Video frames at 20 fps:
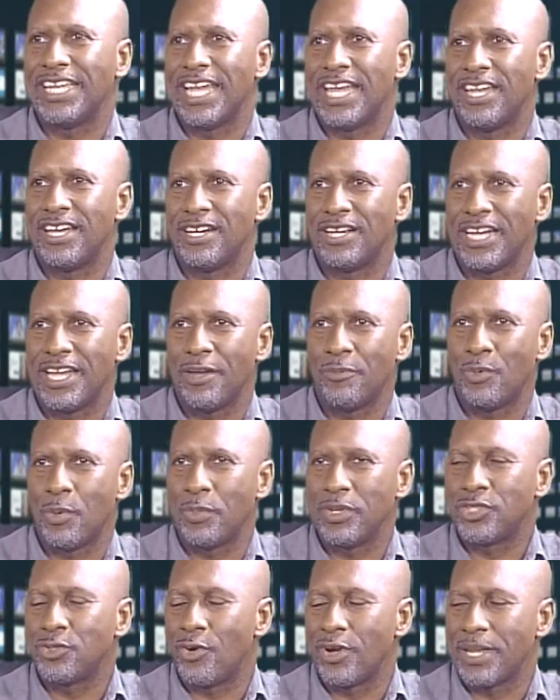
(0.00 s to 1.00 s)
uh, when
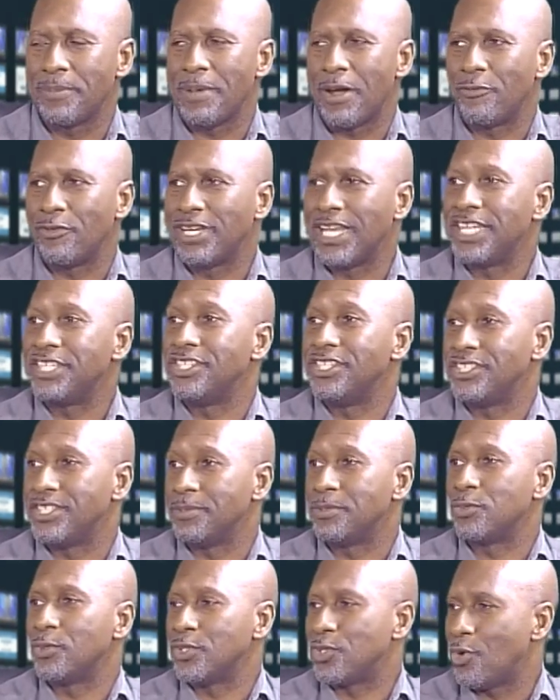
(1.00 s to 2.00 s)
we're talking about
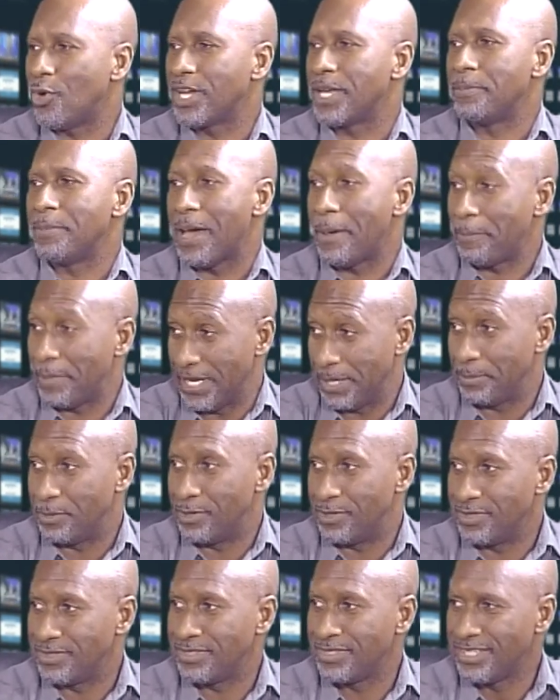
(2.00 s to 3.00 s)
relationships, we're talking about
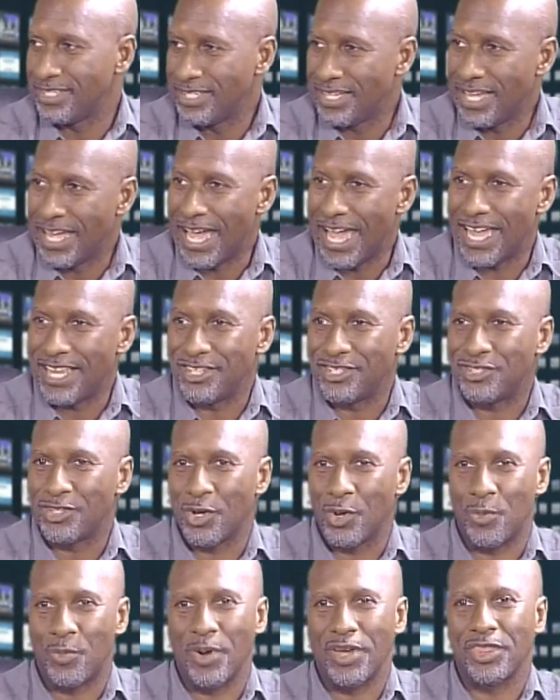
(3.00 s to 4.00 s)
people. Yes. And
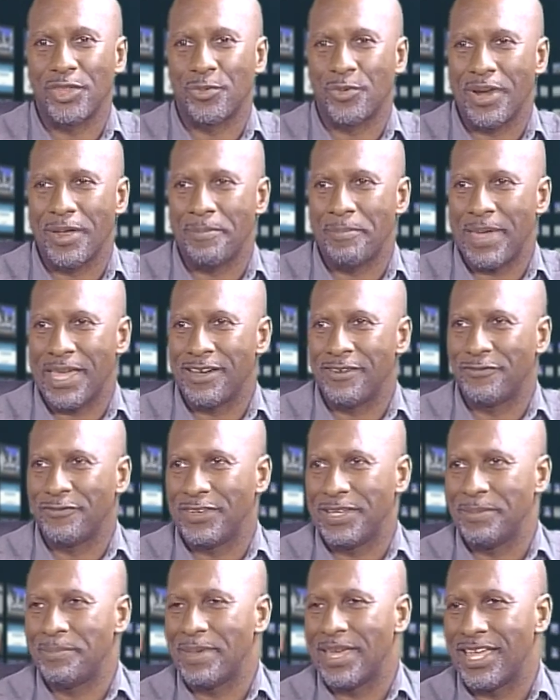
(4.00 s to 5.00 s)
so, whether we're male,
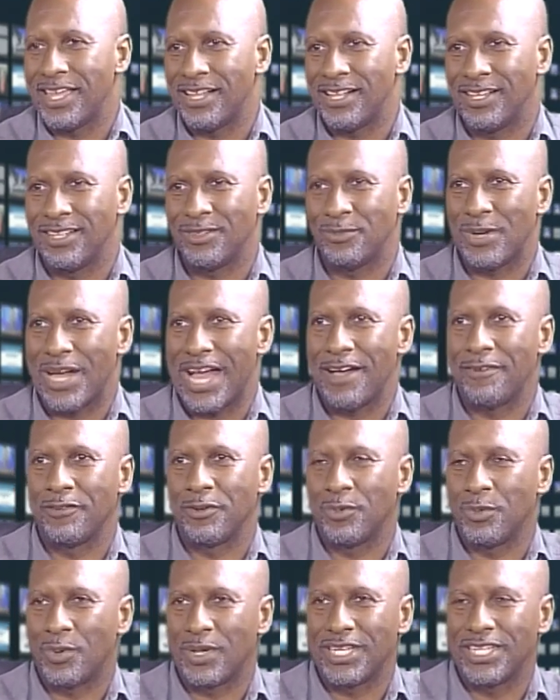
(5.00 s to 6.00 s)
female, however
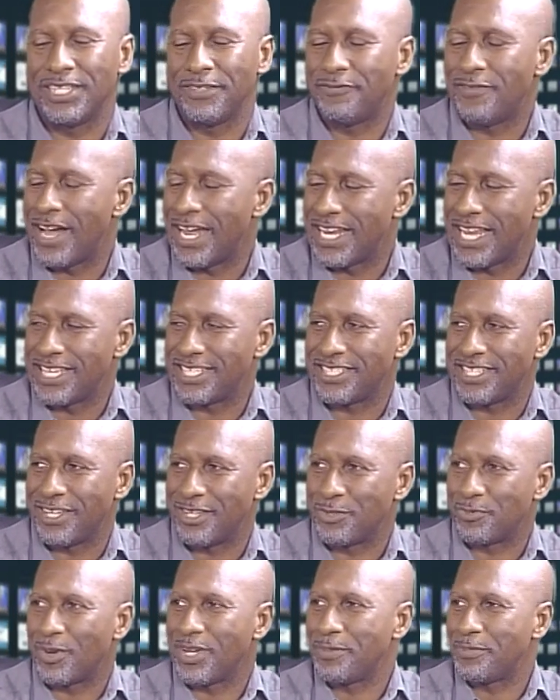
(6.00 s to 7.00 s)
we want to define
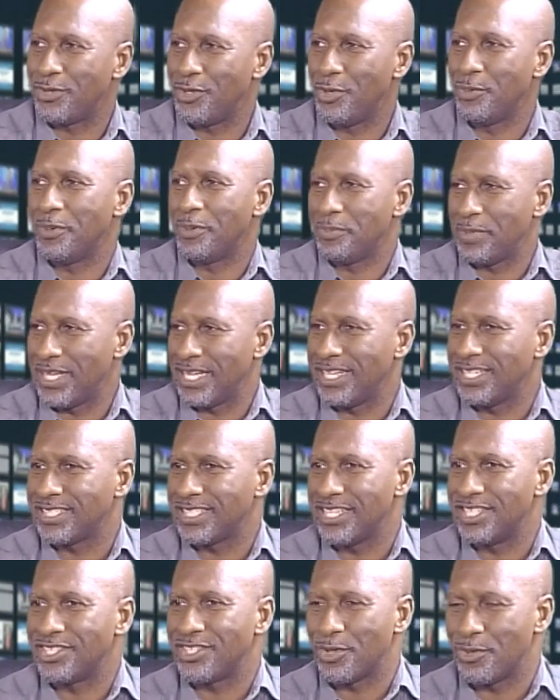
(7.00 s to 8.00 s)
ourselves, we're human beings.
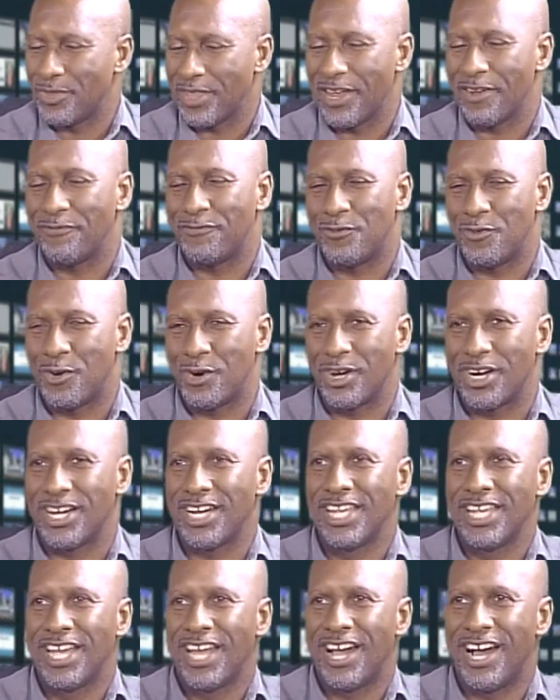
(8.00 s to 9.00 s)
And so, therefore,
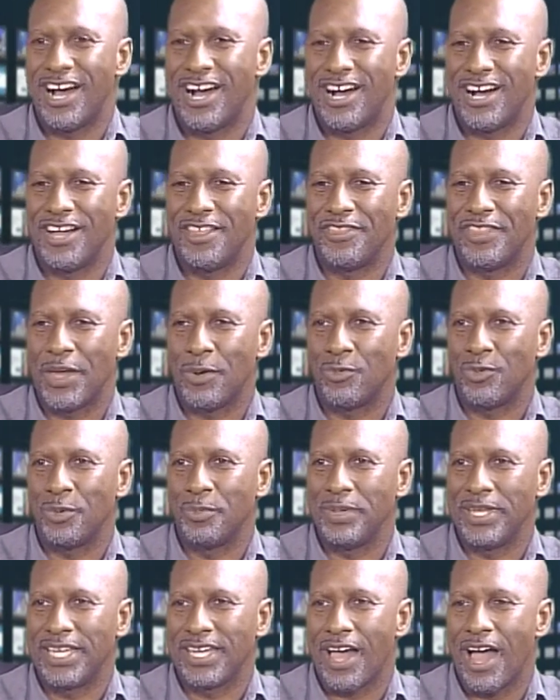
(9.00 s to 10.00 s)
uh, there will
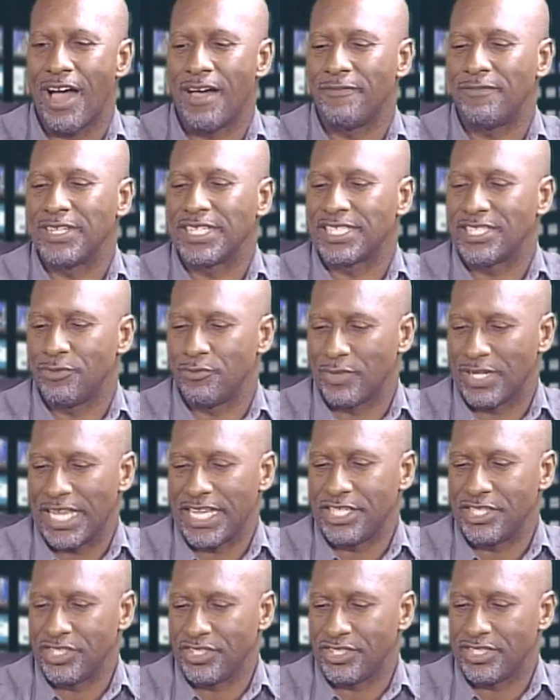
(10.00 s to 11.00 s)
be conflicts in
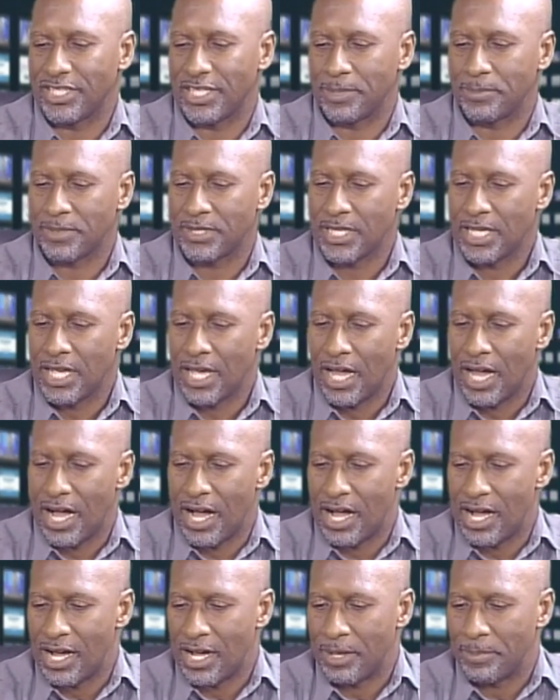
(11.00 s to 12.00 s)
relationships.
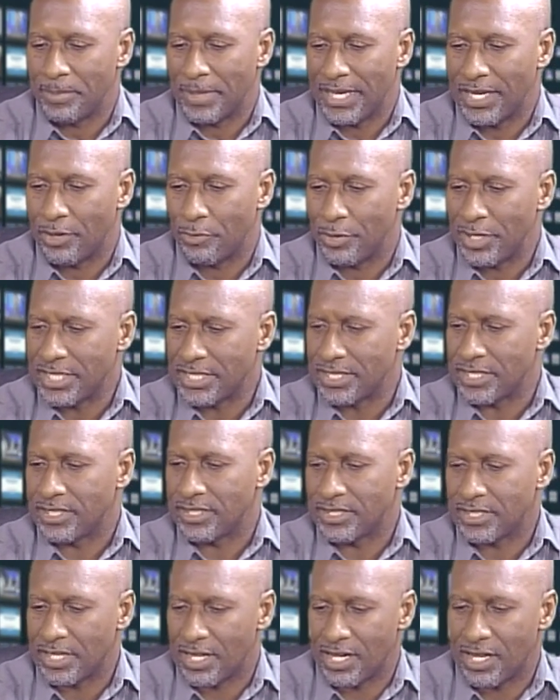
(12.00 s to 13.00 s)
Um, in a
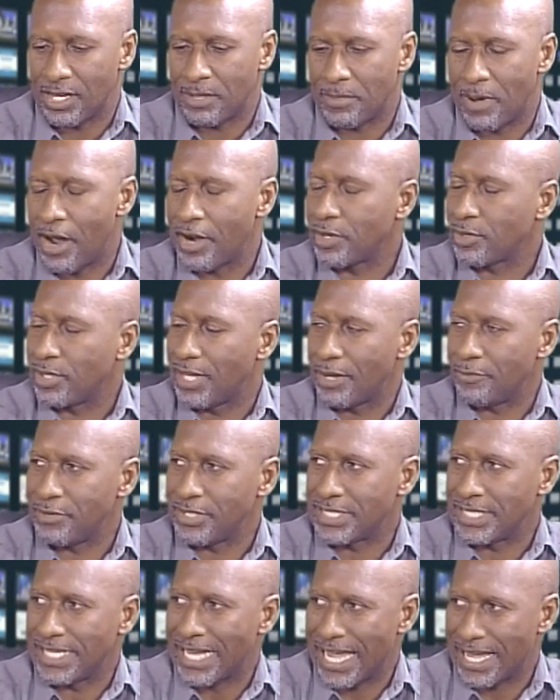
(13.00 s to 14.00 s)
recent um, article I
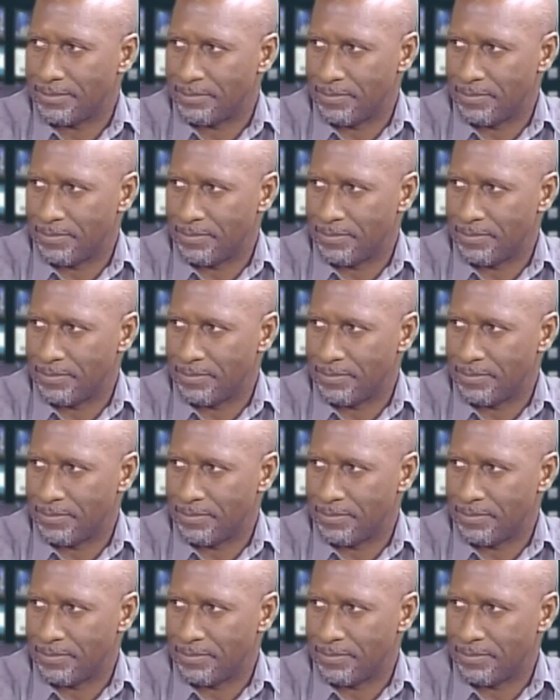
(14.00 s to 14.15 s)
recently had